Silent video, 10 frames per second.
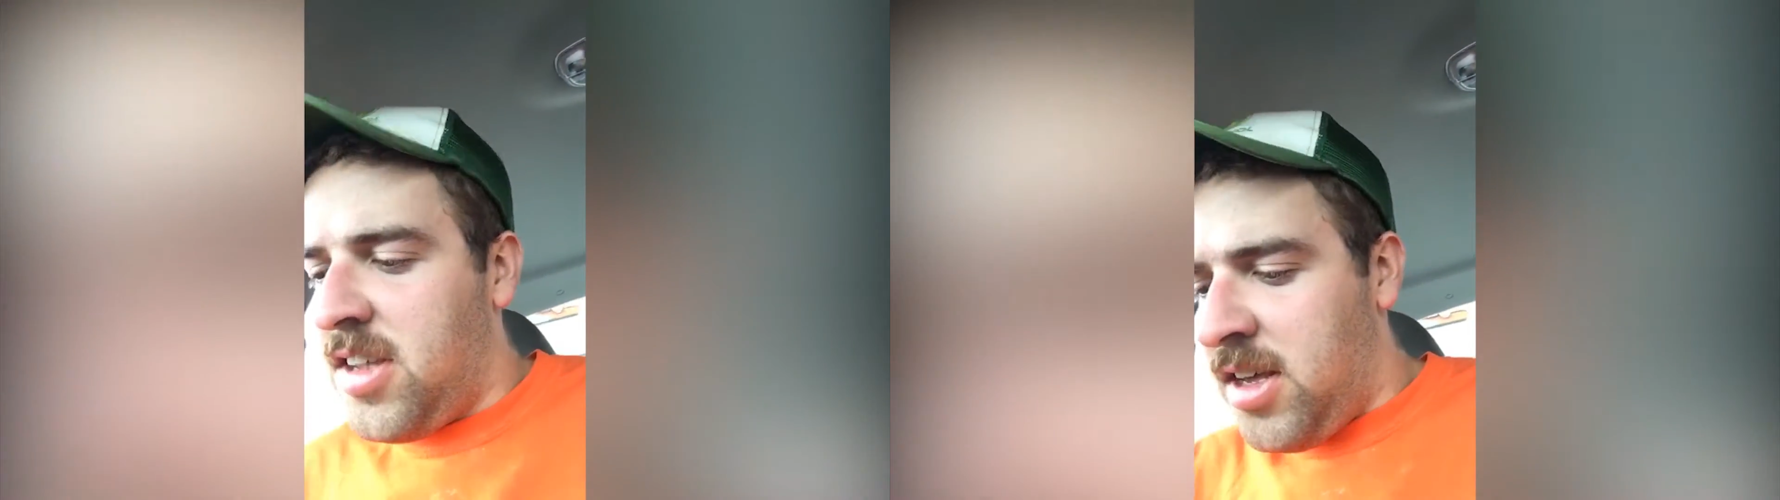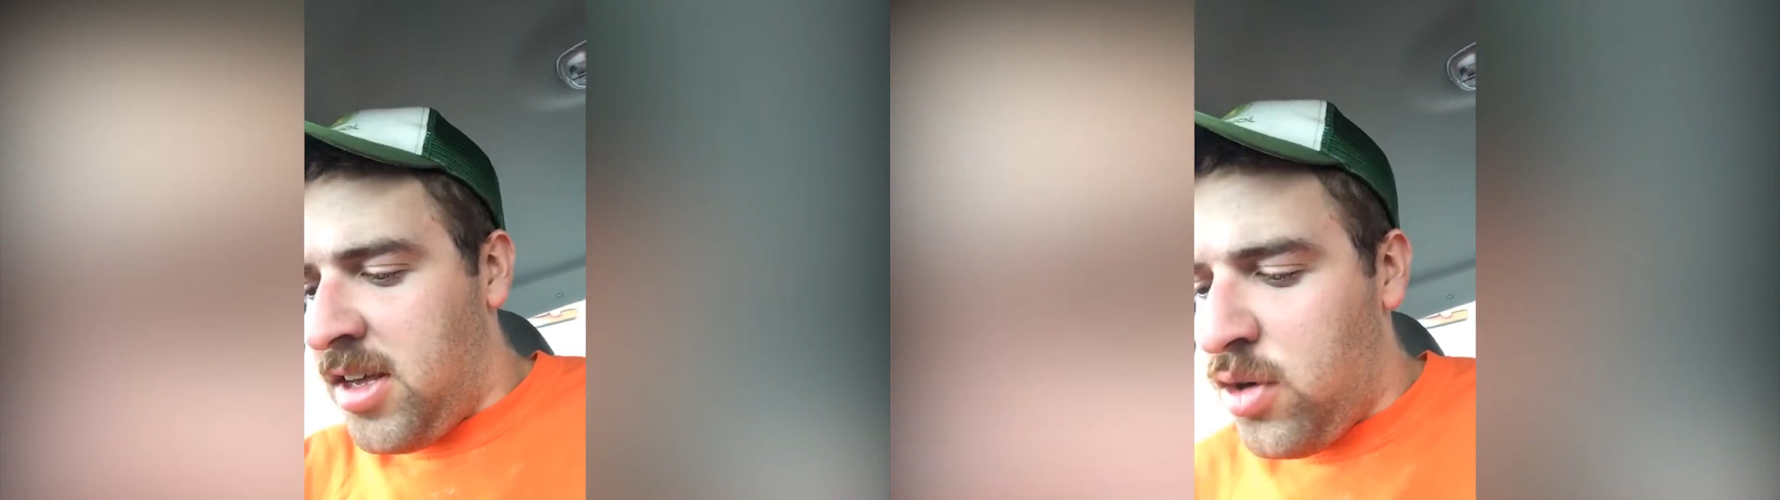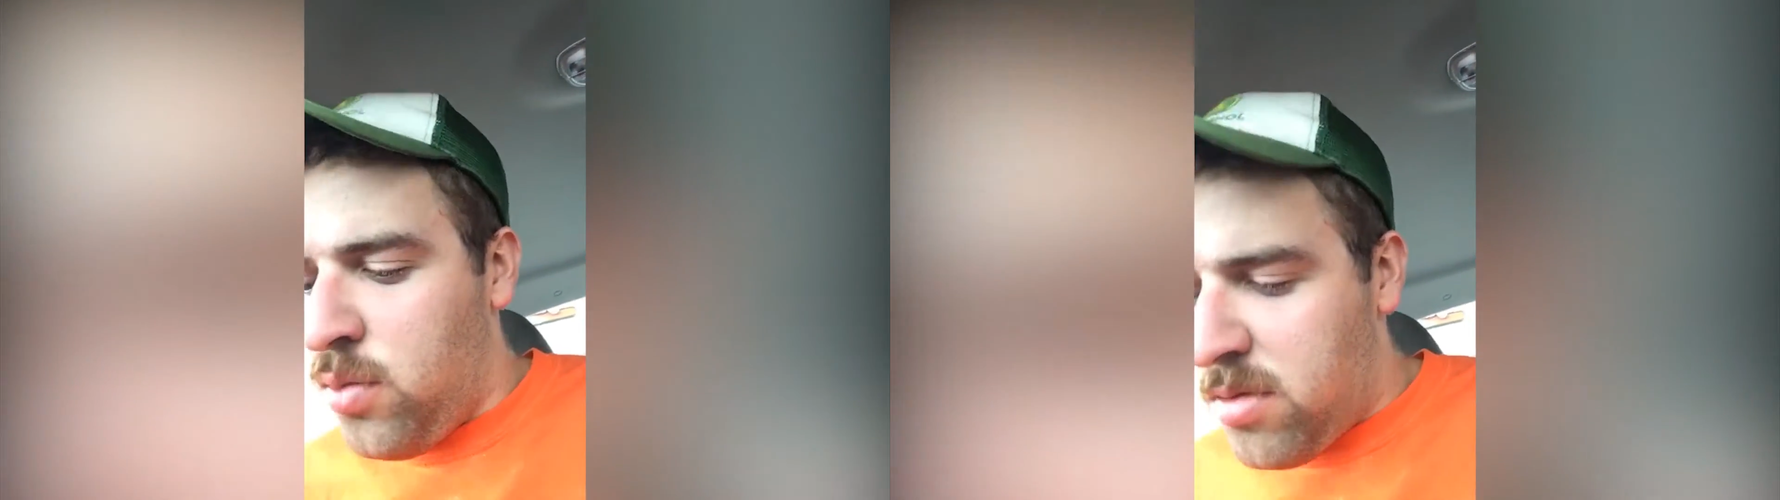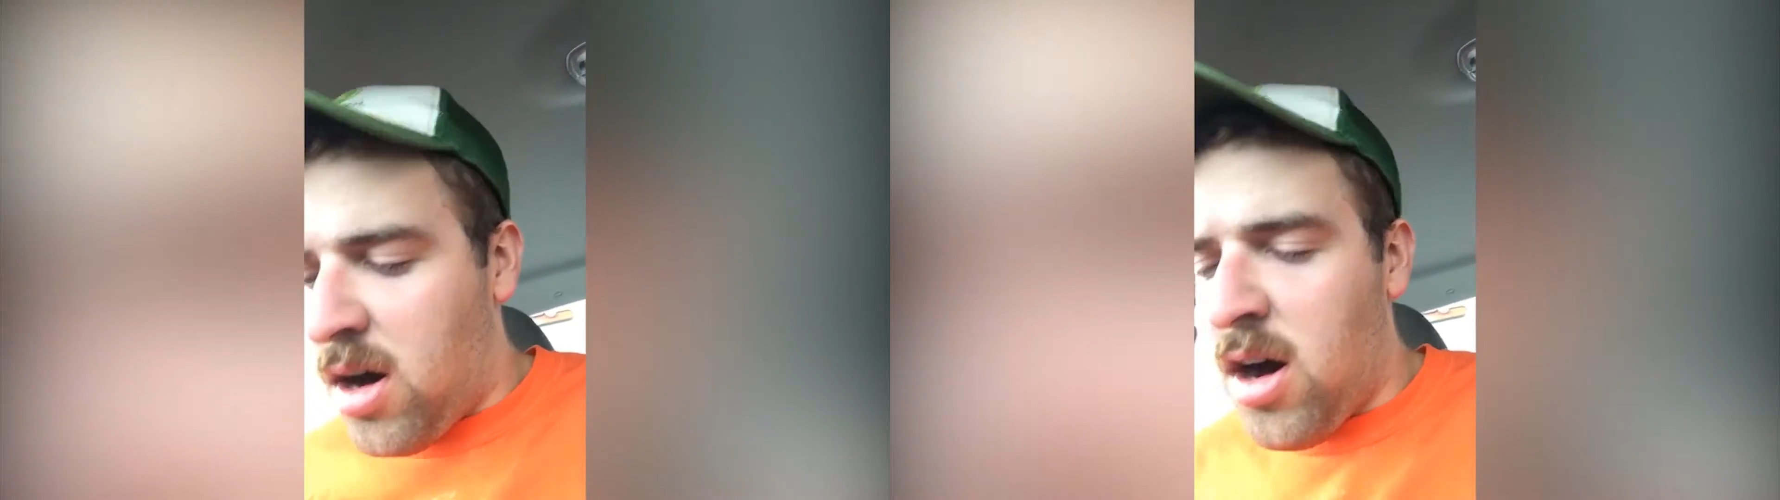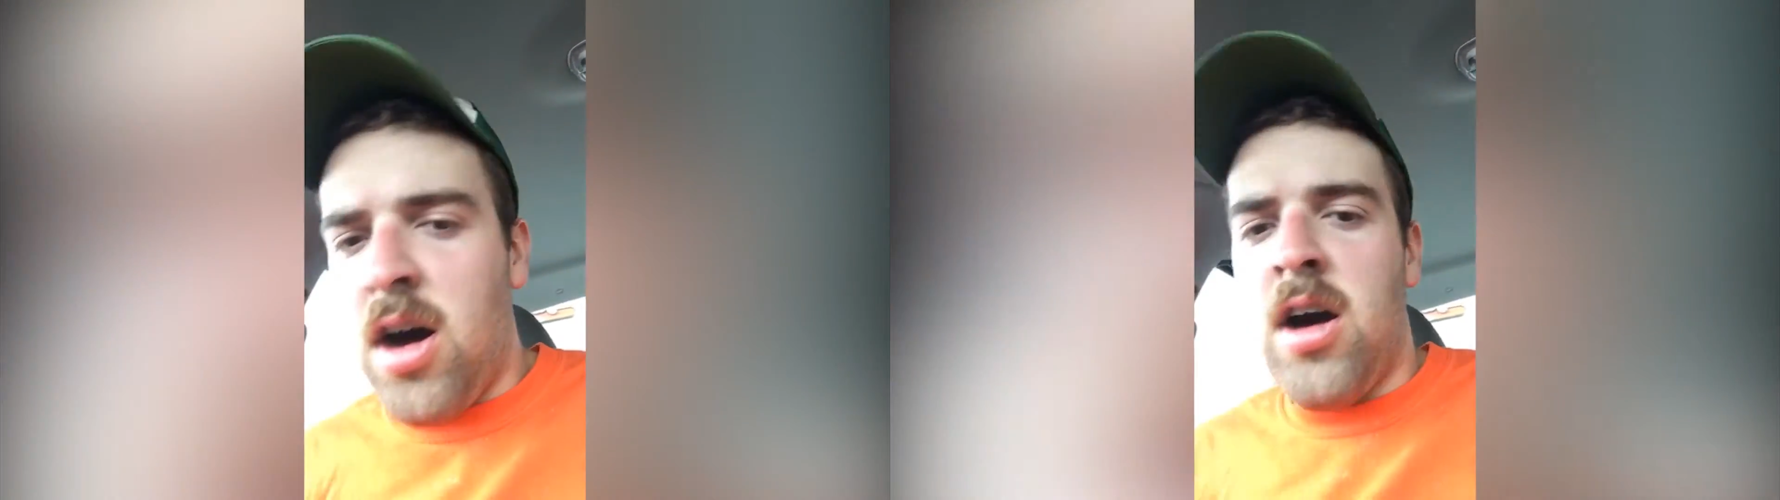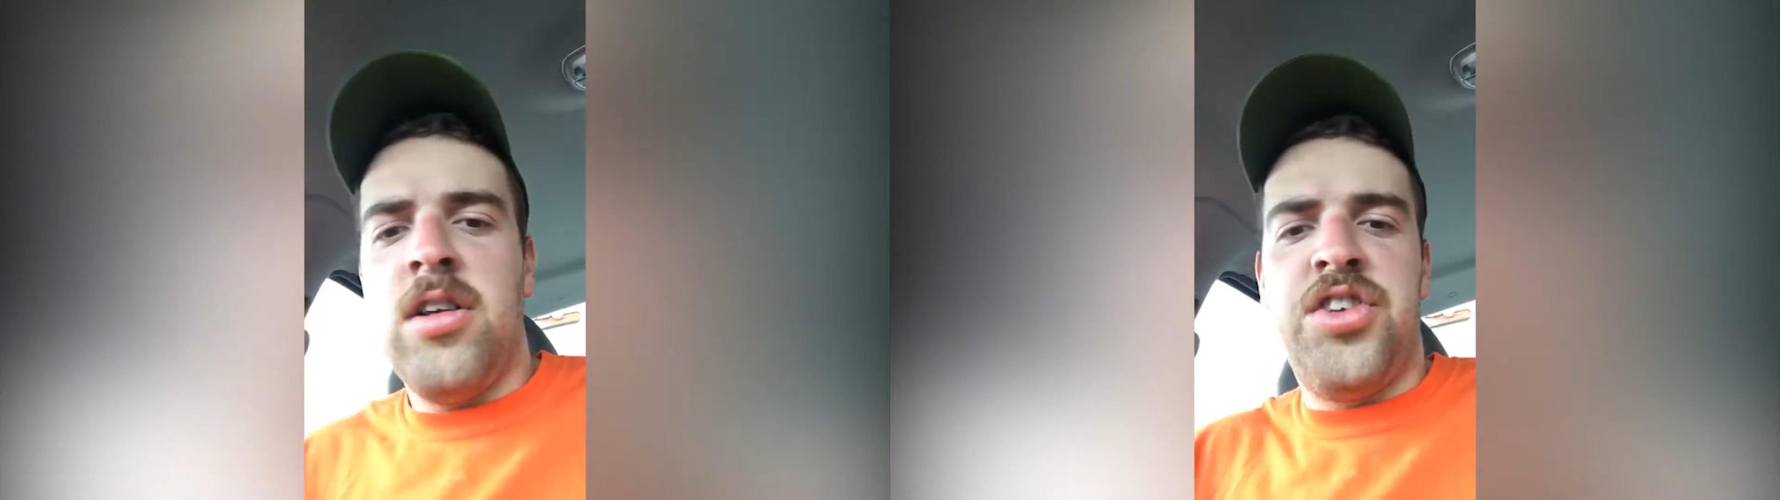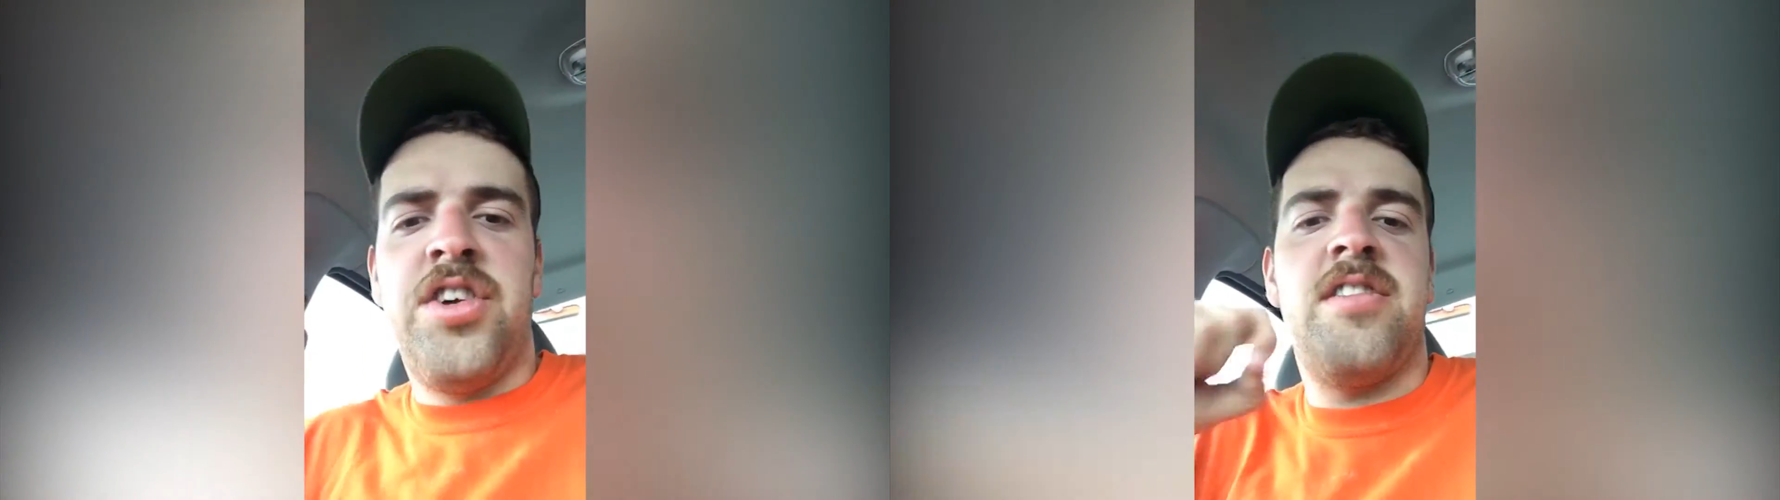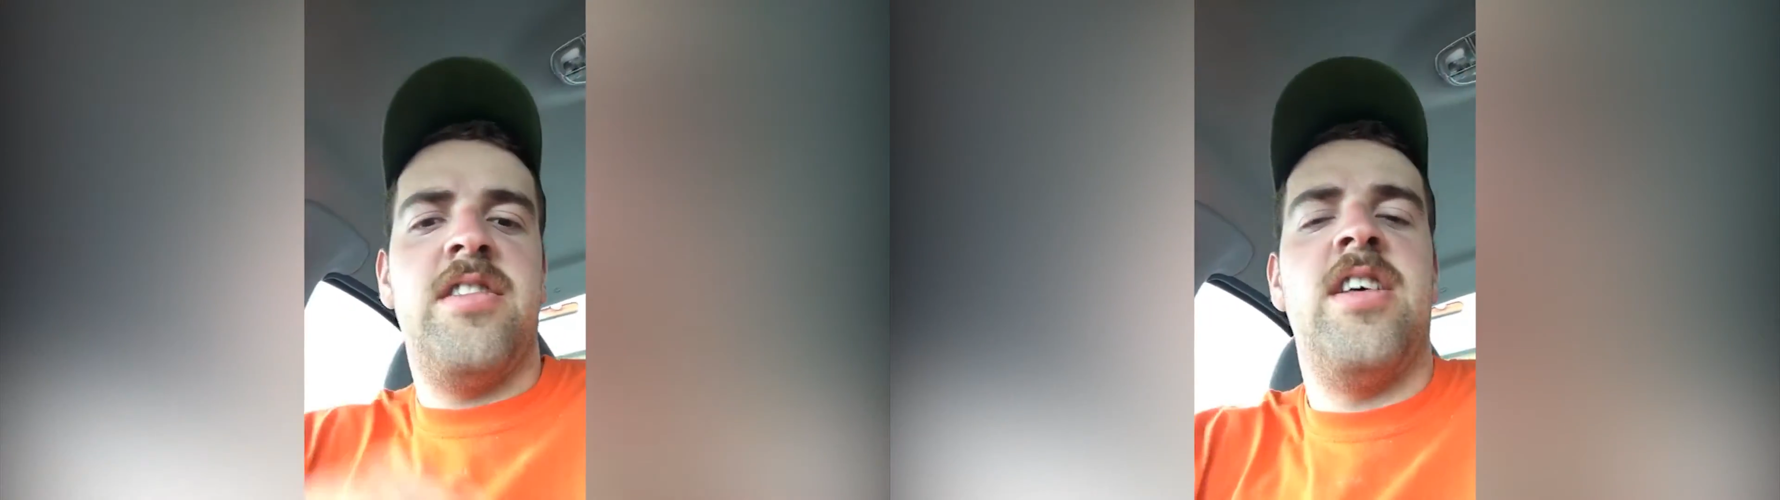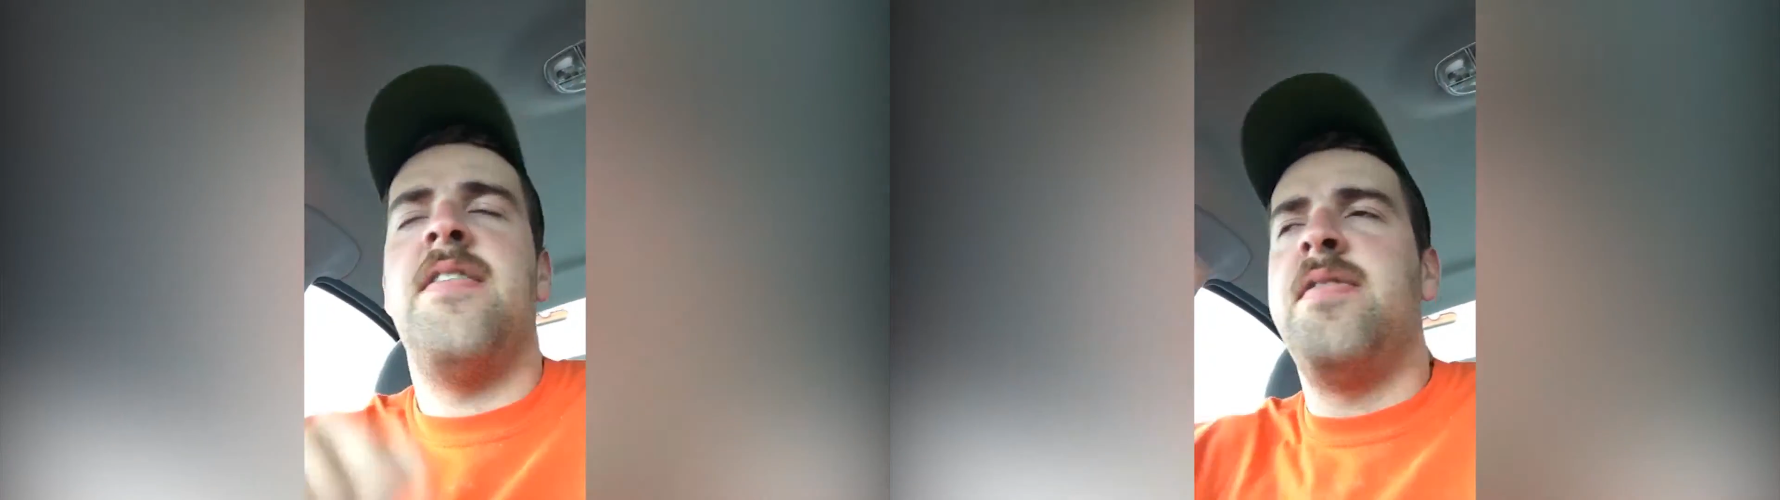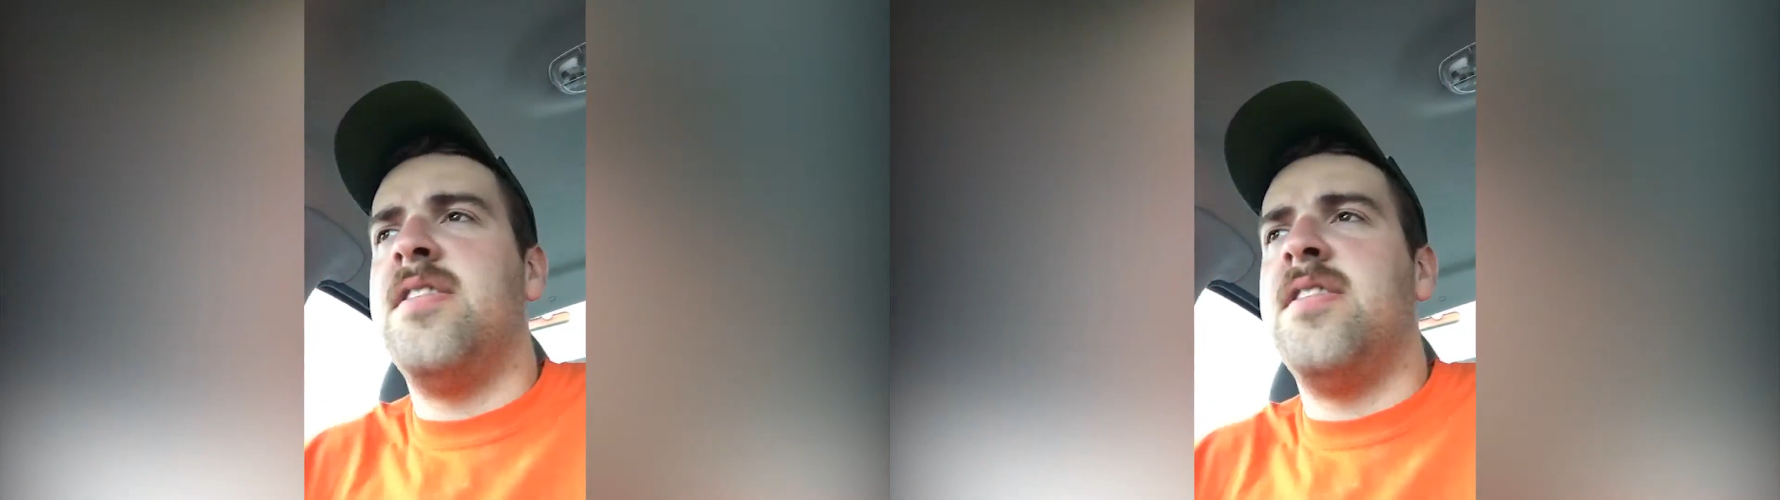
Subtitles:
Utah, just left